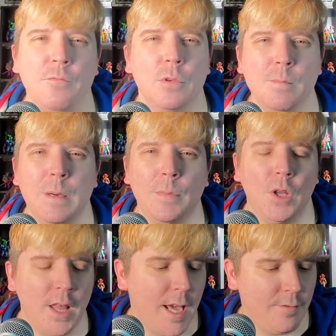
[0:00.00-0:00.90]
remember
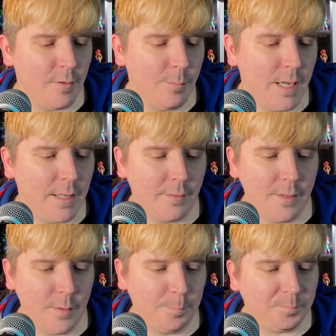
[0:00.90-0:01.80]
that from back
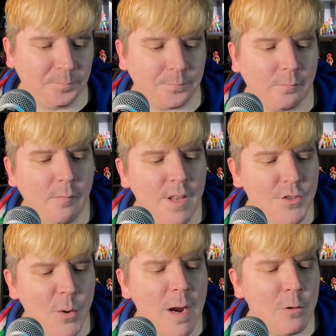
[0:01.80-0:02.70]
then.
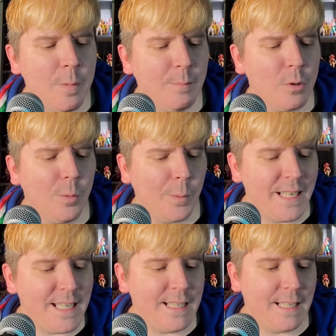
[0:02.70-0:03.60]
So I remember when we
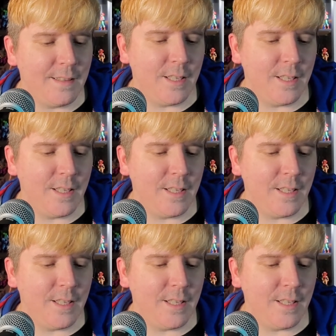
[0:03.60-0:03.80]
did get